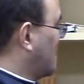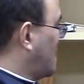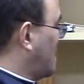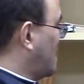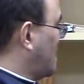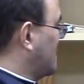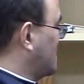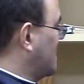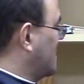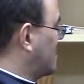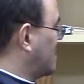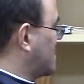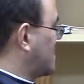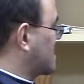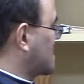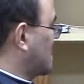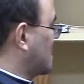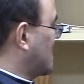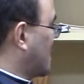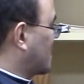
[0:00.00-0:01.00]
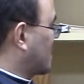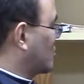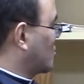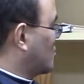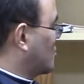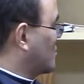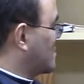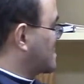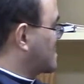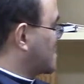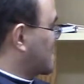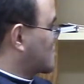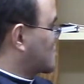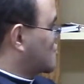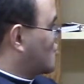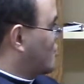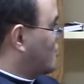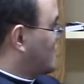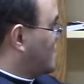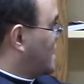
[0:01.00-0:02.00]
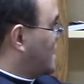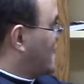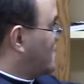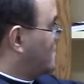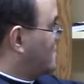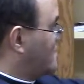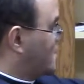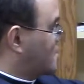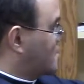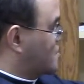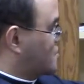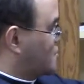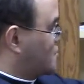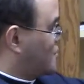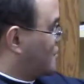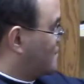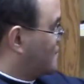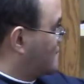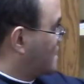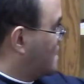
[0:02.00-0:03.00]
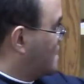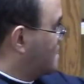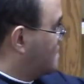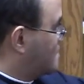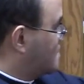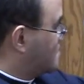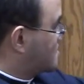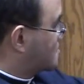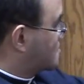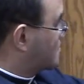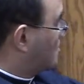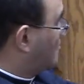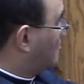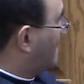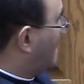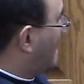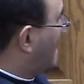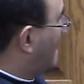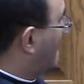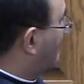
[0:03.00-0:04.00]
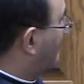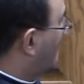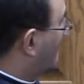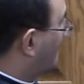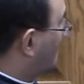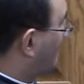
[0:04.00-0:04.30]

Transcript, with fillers: uh, either as a lector or as extraordinary minister. So we have that